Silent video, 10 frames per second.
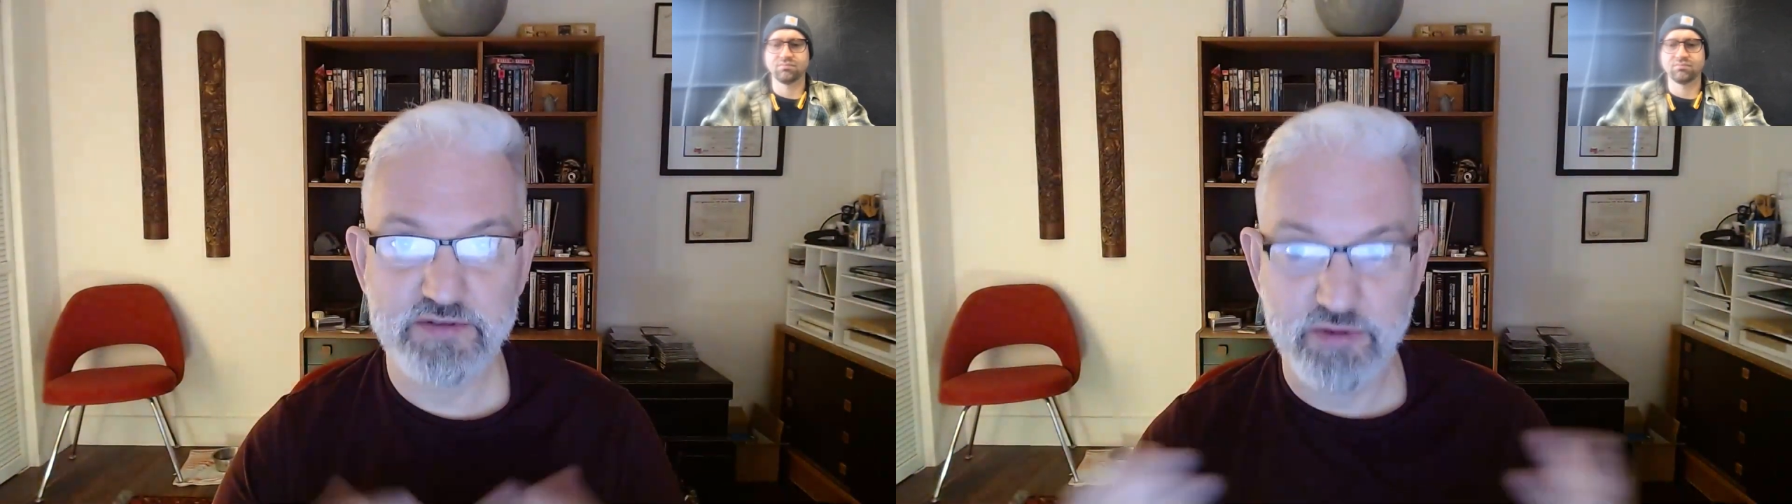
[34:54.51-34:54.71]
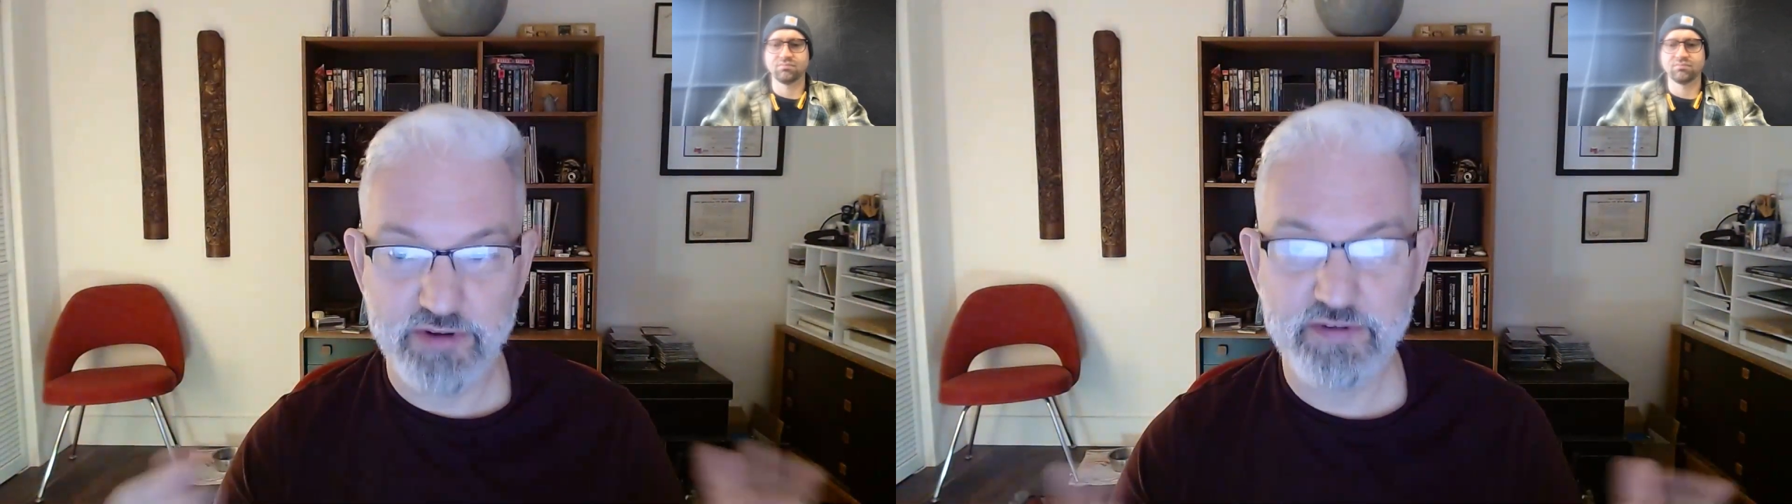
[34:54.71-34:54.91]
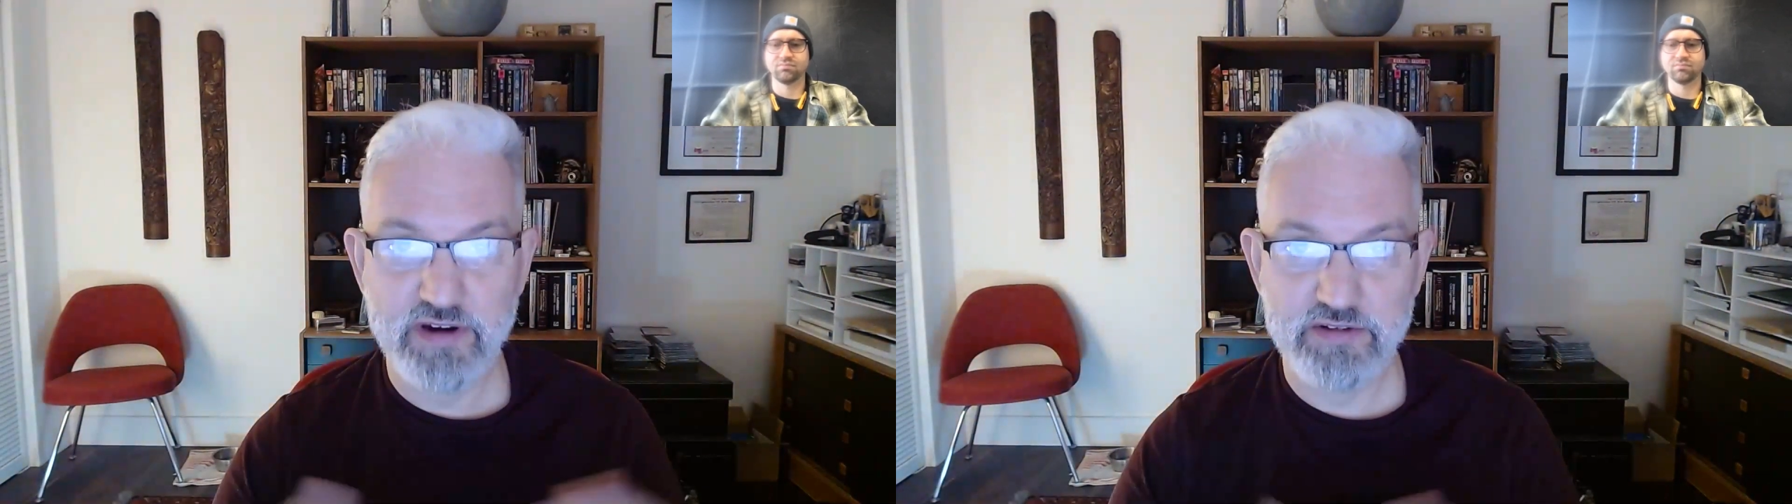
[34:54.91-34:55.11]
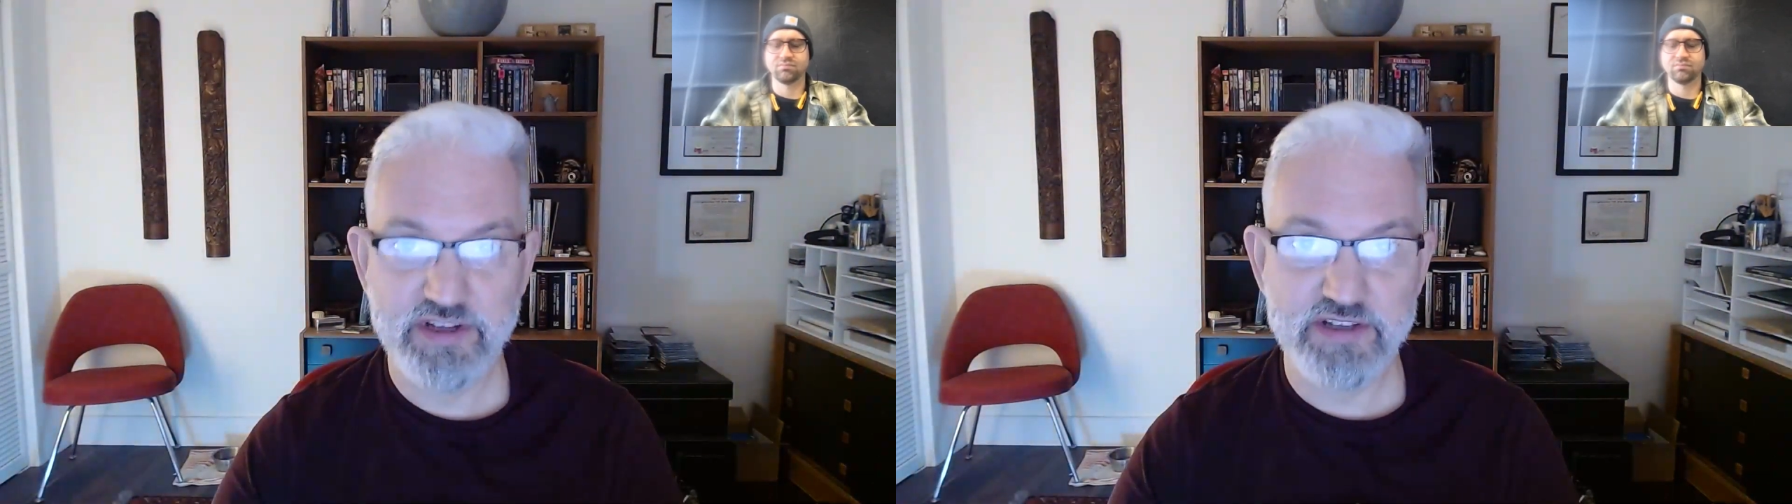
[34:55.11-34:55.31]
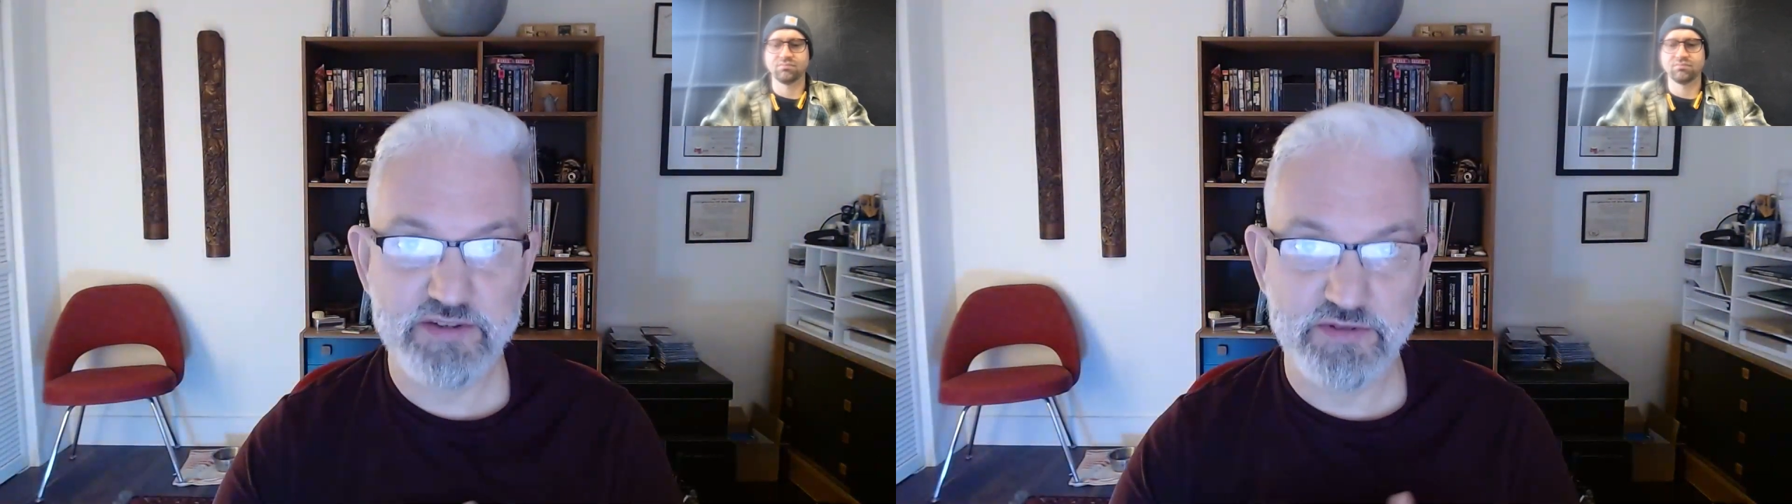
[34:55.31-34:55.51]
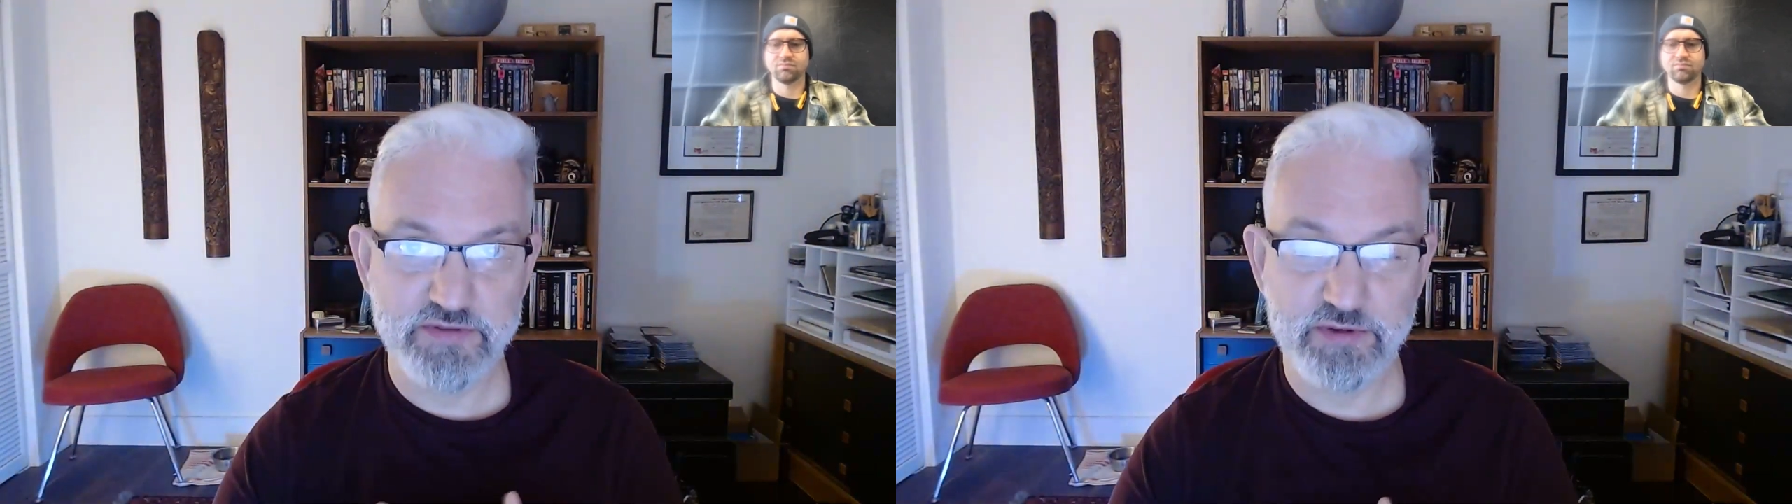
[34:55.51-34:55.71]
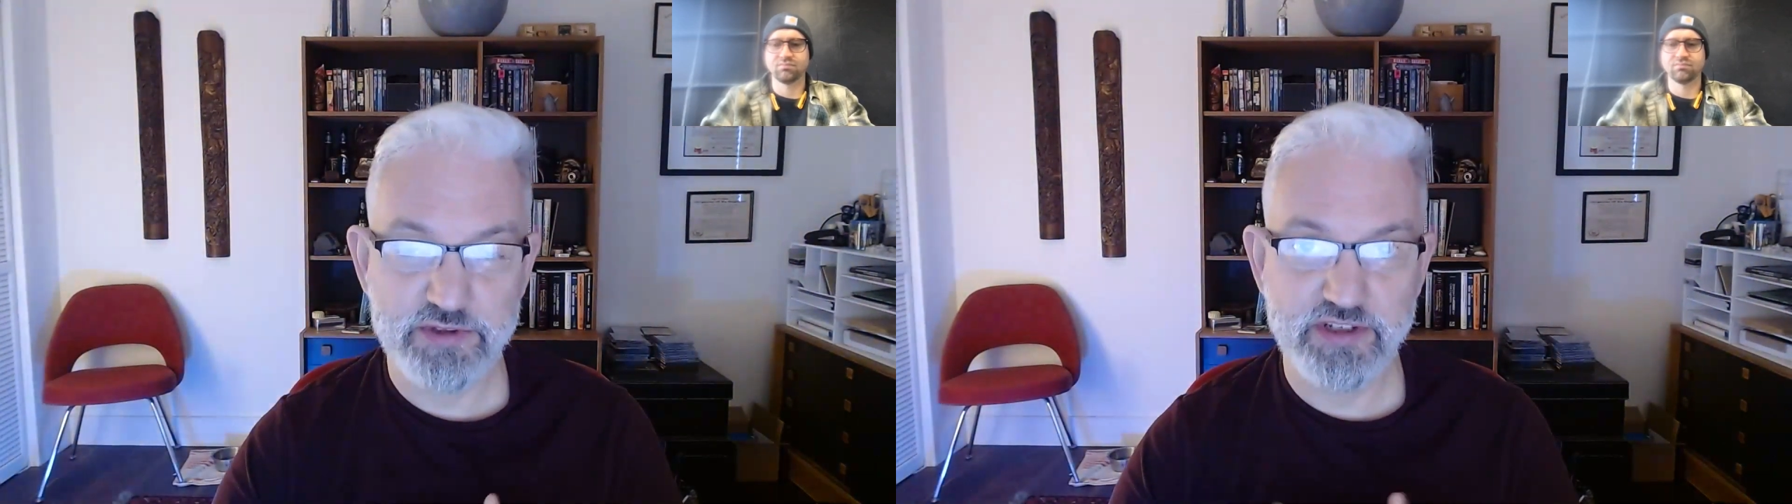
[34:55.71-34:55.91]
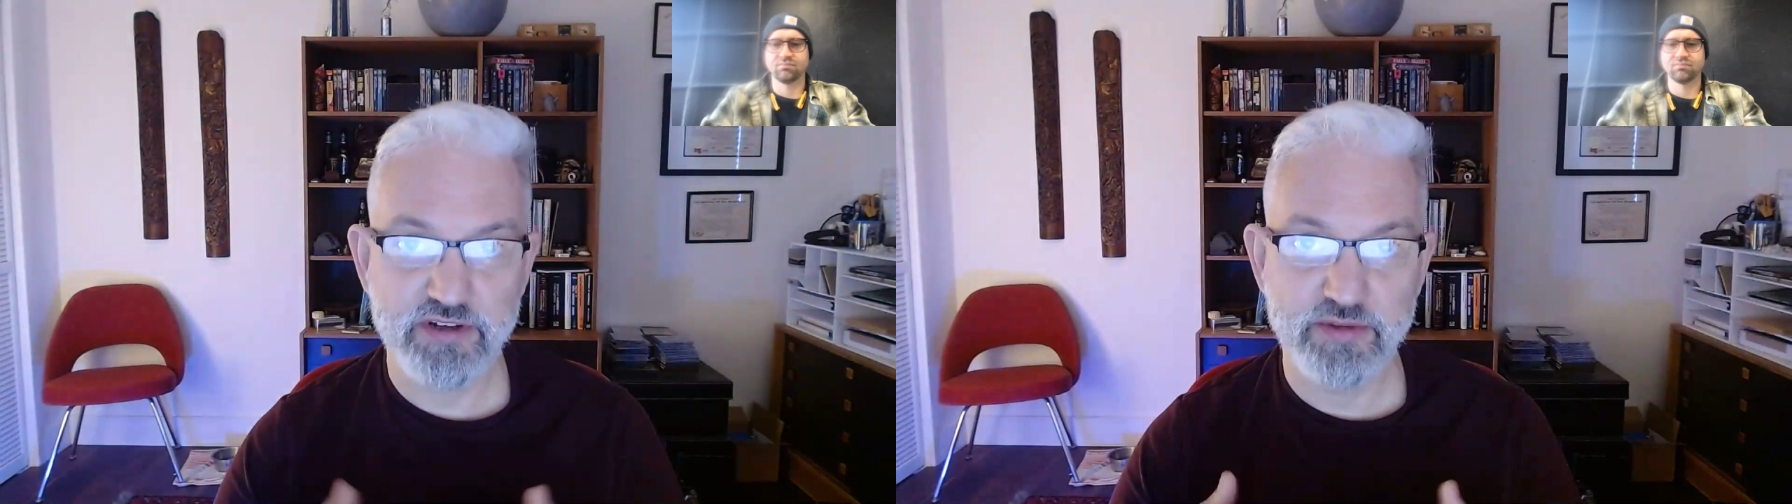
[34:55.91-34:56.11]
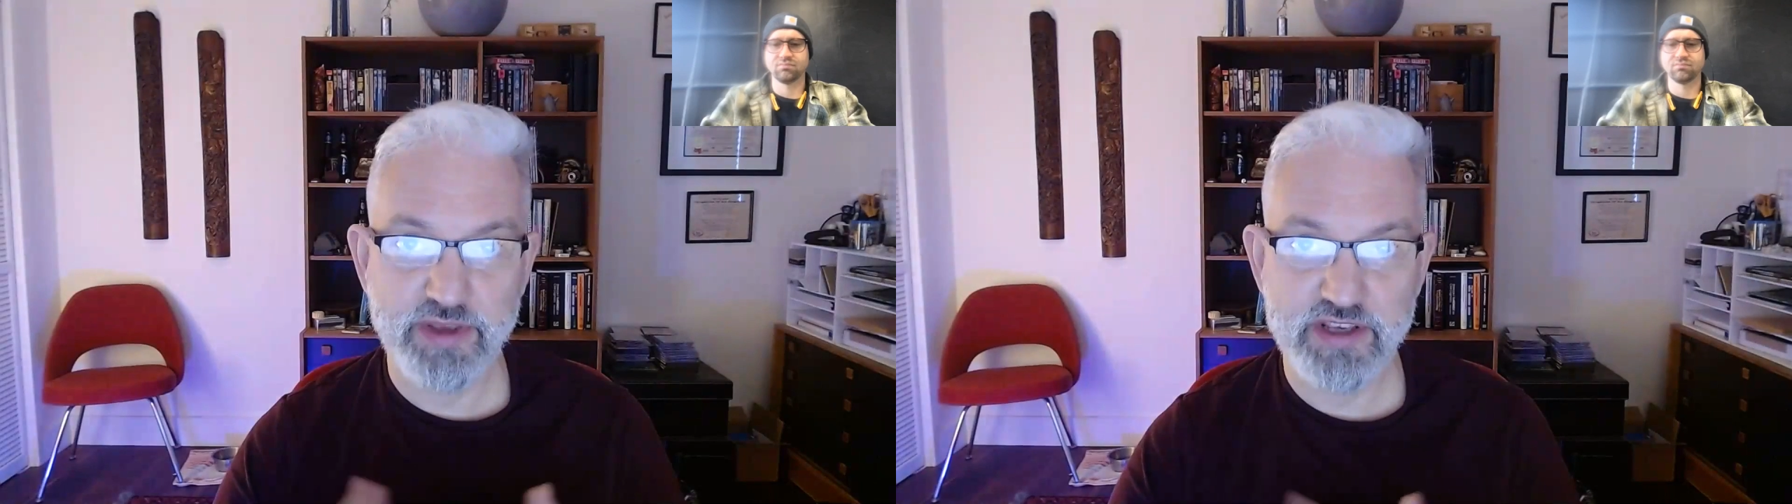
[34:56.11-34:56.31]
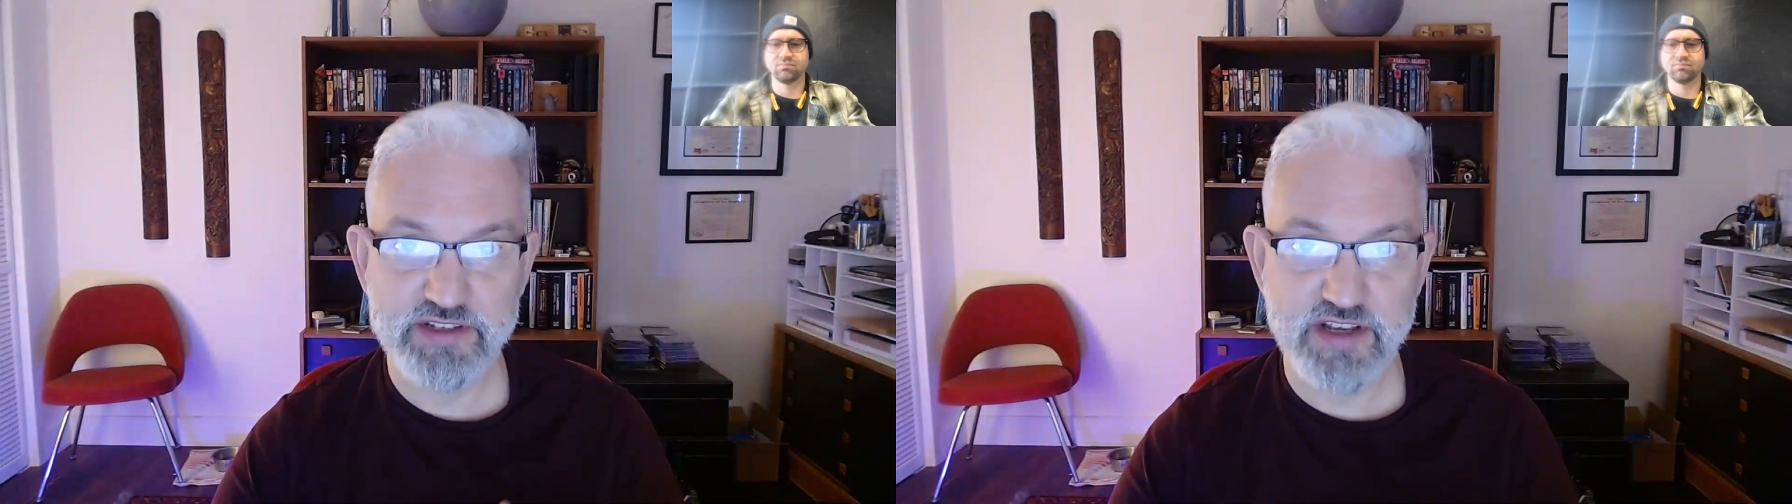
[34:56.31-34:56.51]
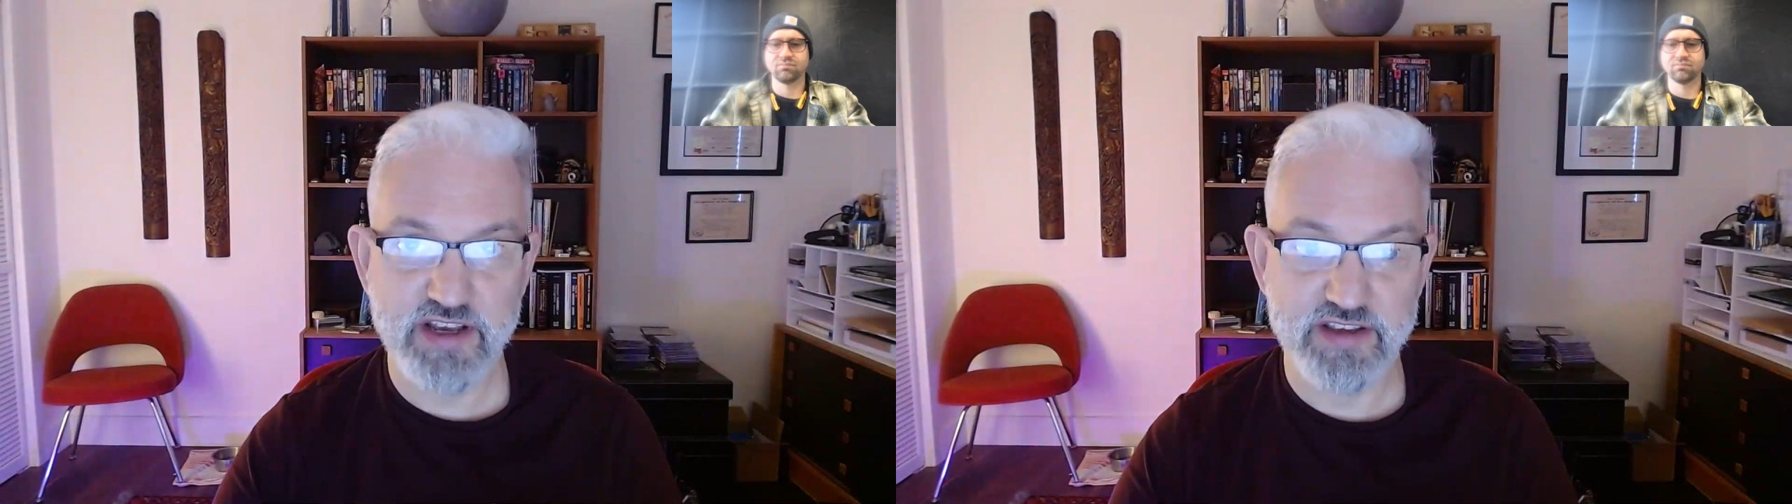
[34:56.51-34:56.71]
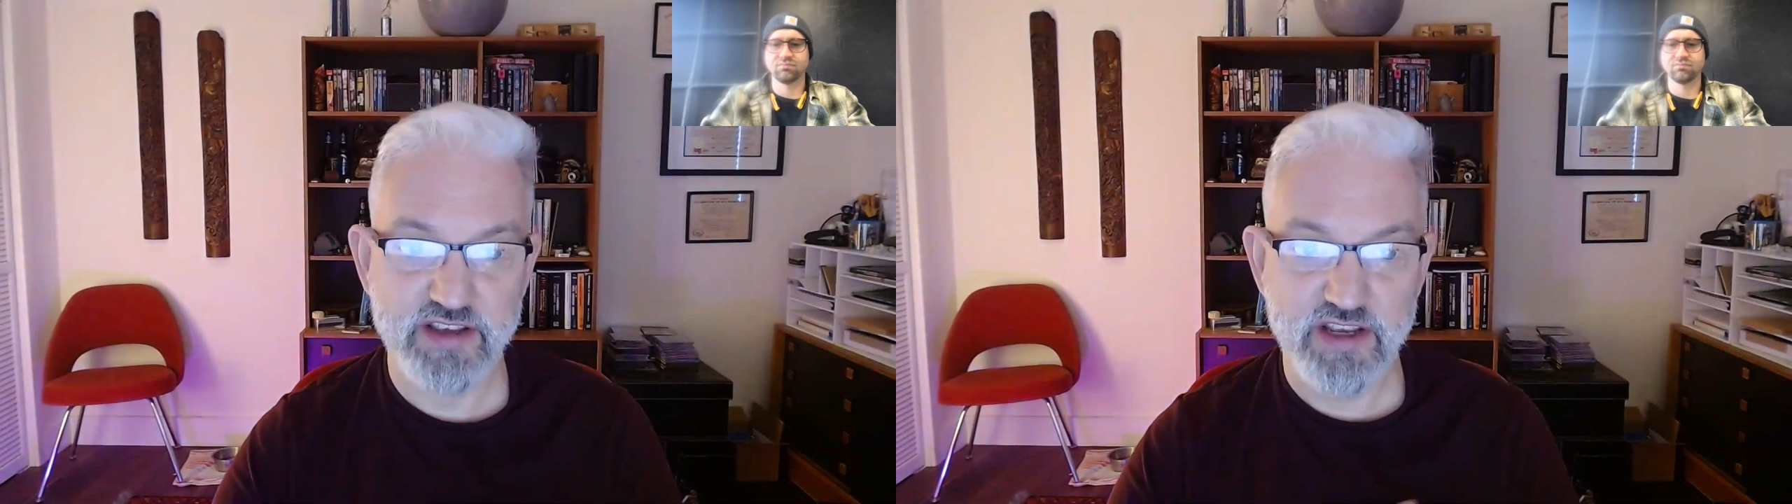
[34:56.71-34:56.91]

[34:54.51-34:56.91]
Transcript: 24-hour tests, was 1400 psi.